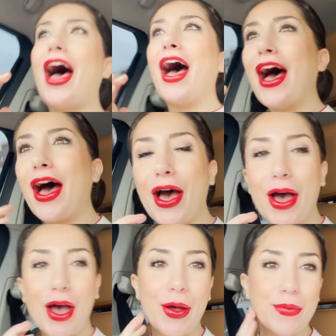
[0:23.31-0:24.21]

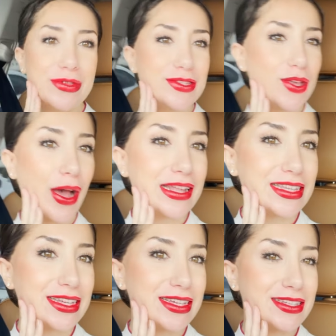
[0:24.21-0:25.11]
So I
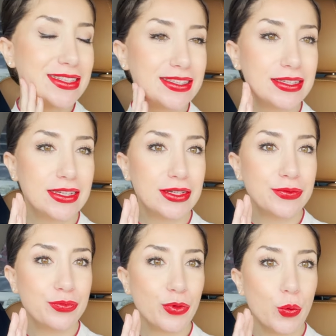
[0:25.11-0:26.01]
did,
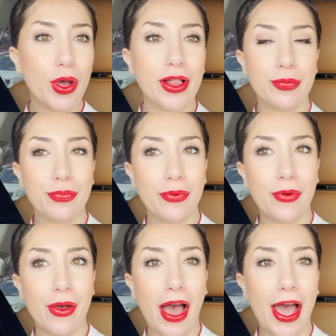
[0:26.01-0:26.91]
well,
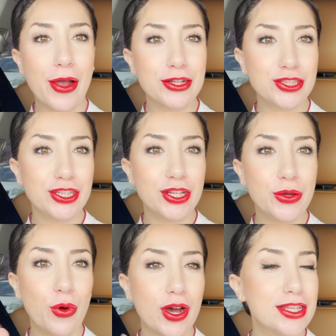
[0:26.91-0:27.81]
I originally
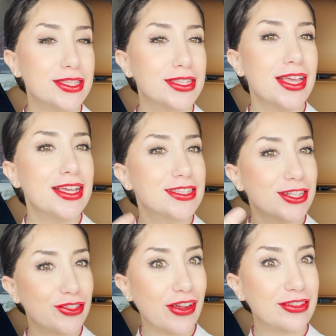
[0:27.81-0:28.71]
was
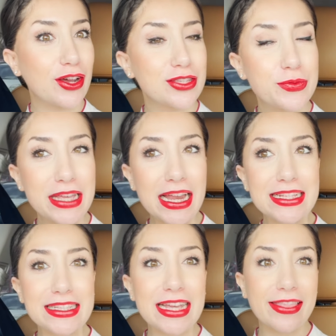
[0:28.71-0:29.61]
certified in
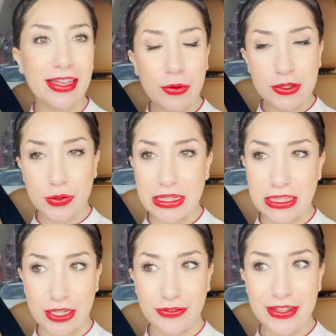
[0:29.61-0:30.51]
hospitality, and then I was doing
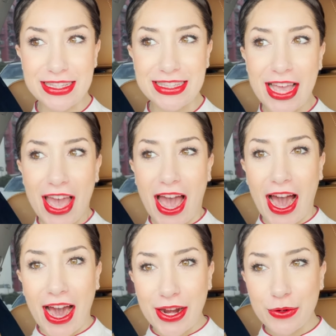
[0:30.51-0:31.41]
service,
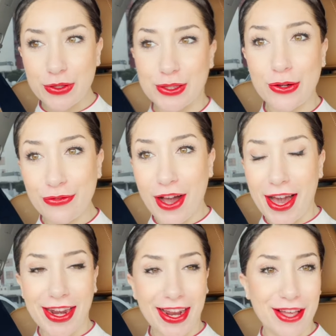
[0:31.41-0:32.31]
and it was so
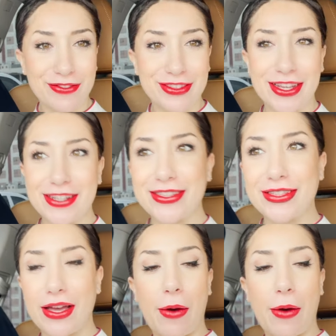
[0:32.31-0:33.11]
fun. I loved it.